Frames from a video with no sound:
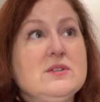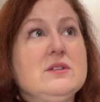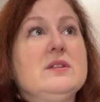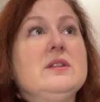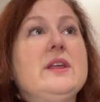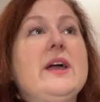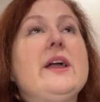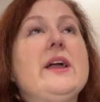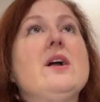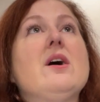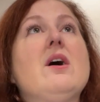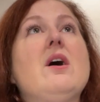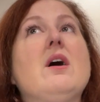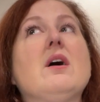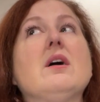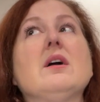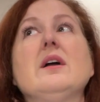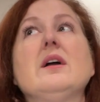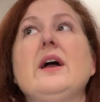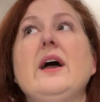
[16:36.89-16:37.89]
They
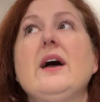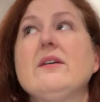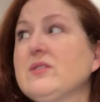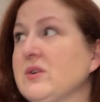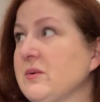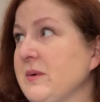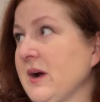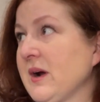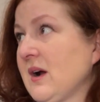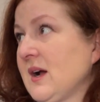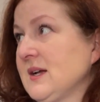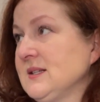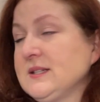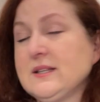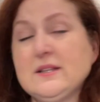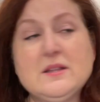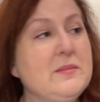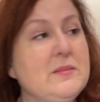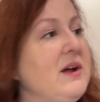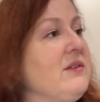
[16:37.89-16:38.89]
are everywhere. I
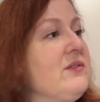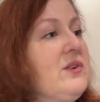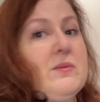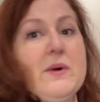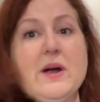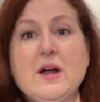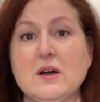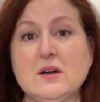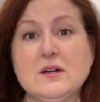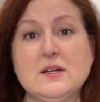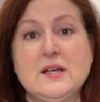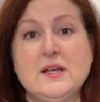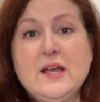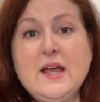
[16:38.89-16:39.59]
see them everywhere.